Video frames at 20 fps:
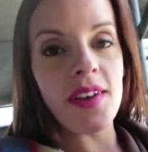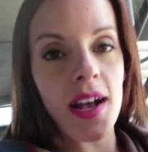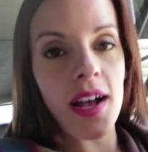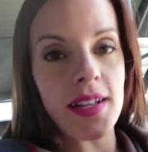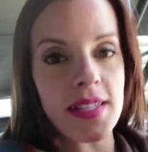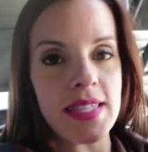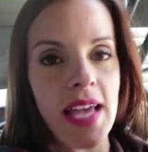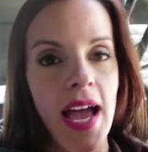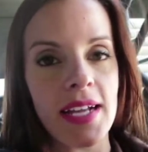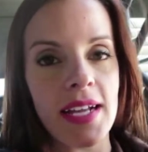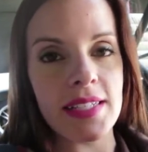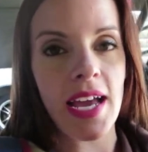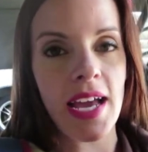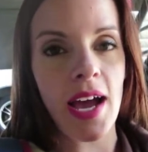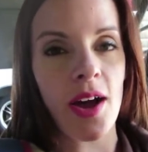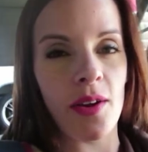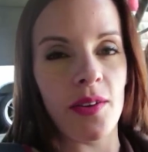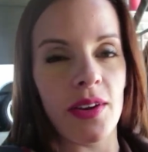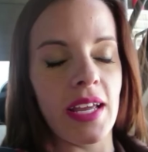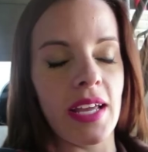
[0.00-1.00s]
not sat
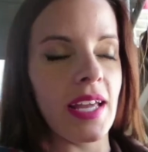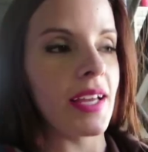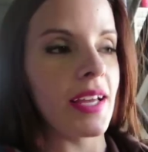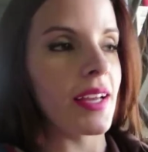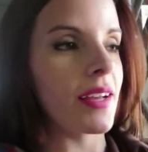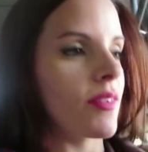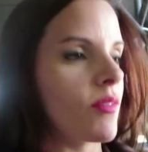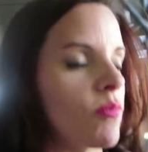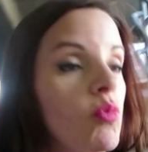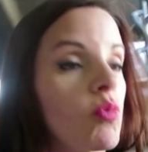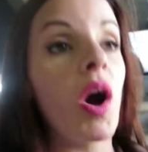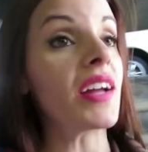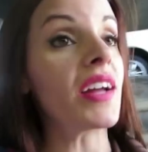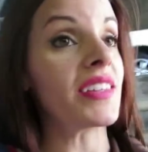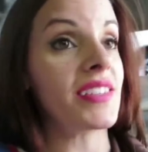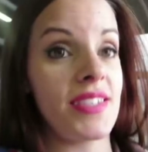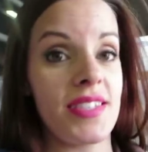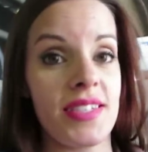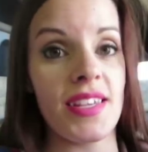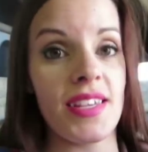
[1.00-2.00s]
down
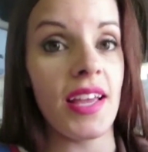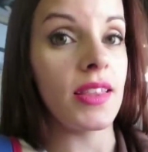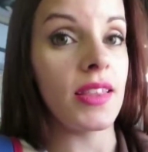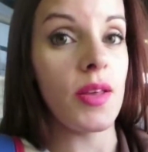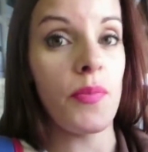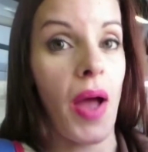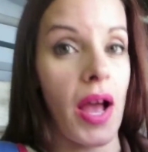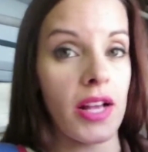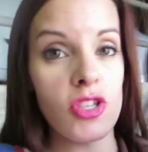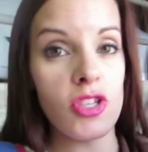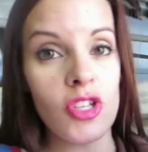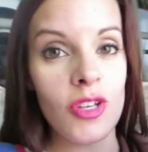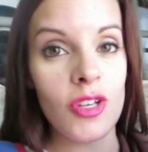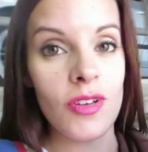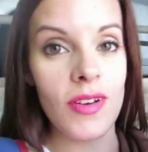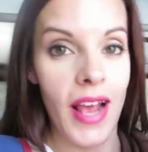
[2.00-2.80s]
once in the past two